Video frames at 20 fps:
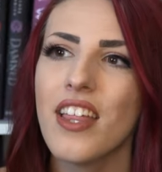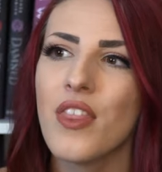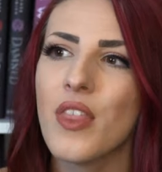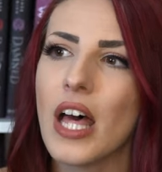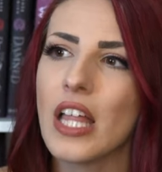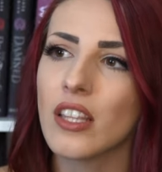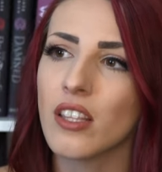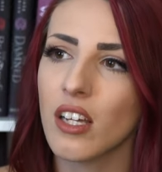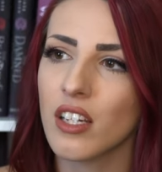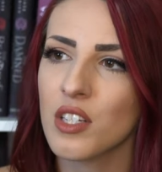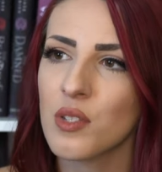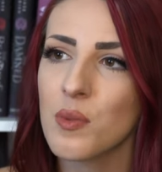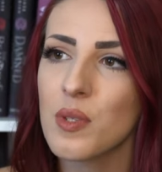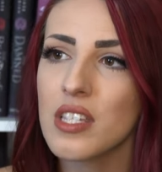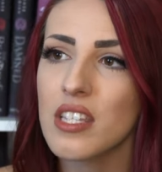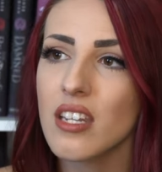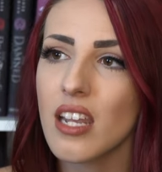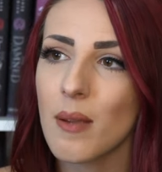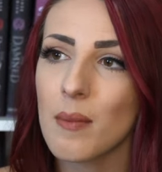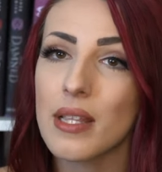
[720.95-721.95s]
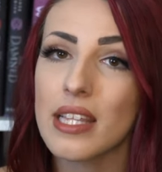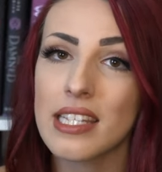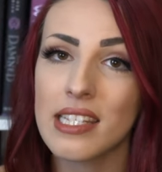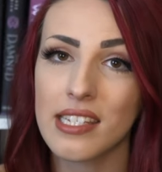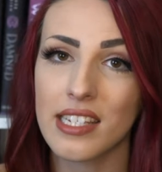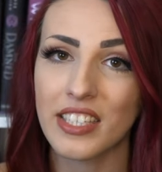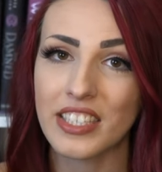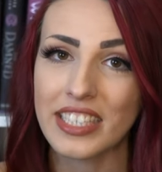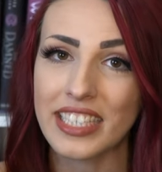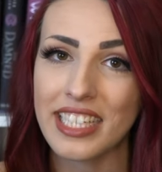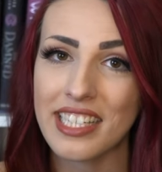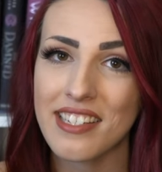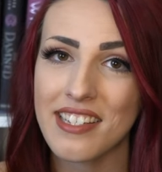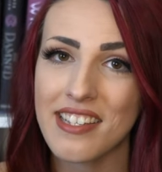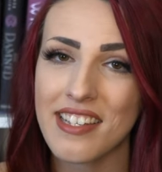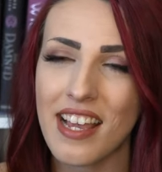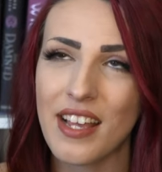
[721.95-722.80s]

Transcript: that Lux was the name of the series.